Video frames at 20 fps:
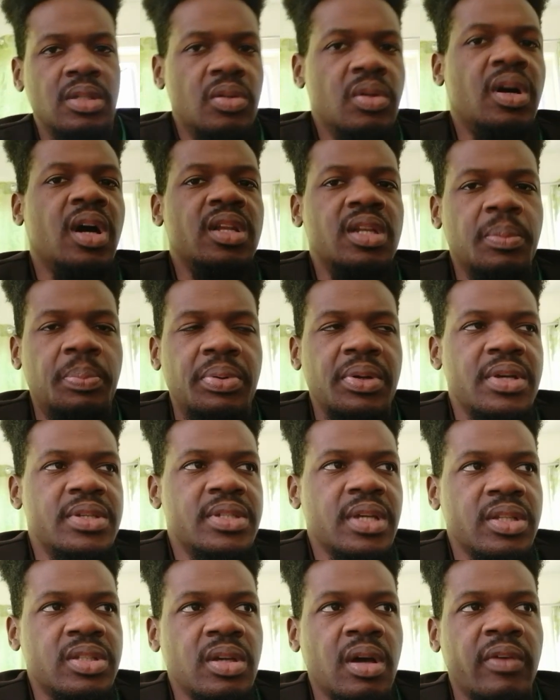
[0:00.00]
Look at the
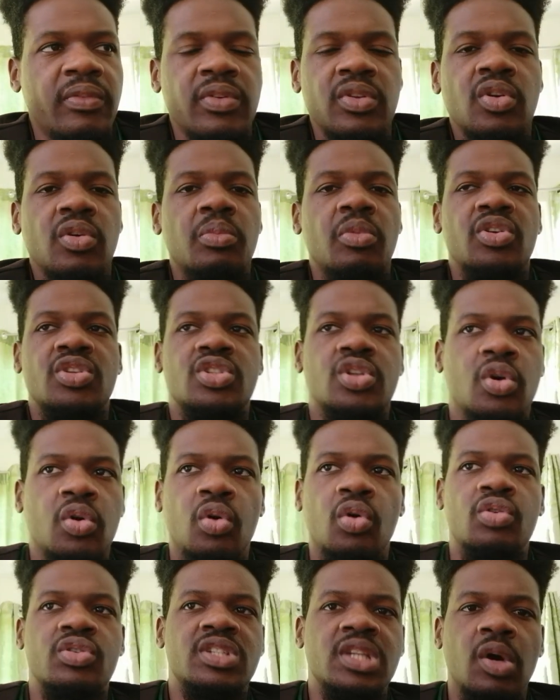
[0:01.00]
players that you have. You know much
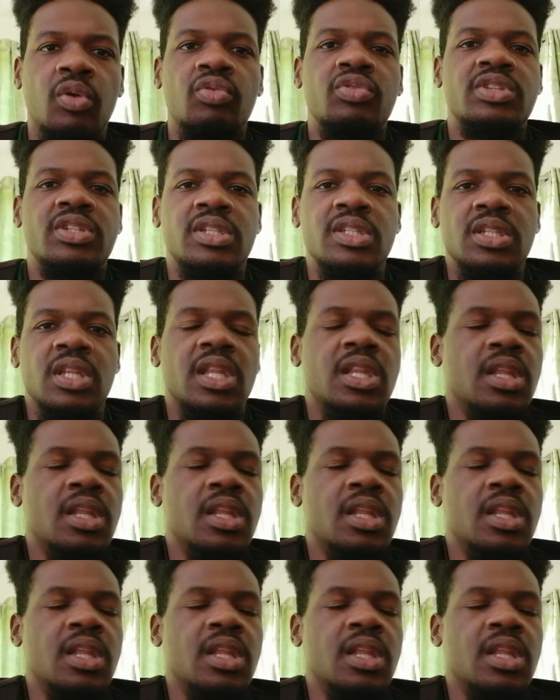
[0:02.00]
coach that would